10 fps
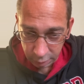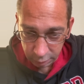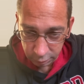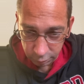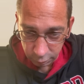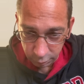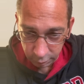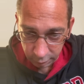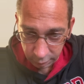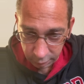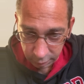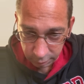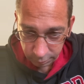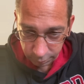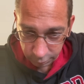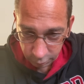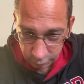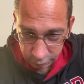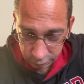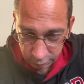into a
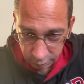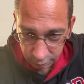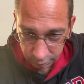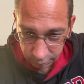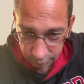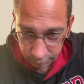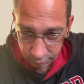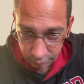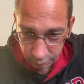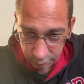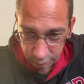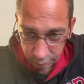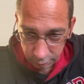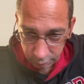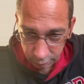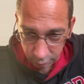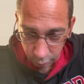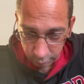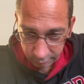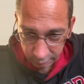version of a
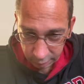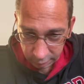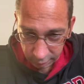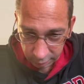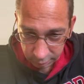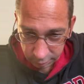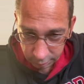woman I date.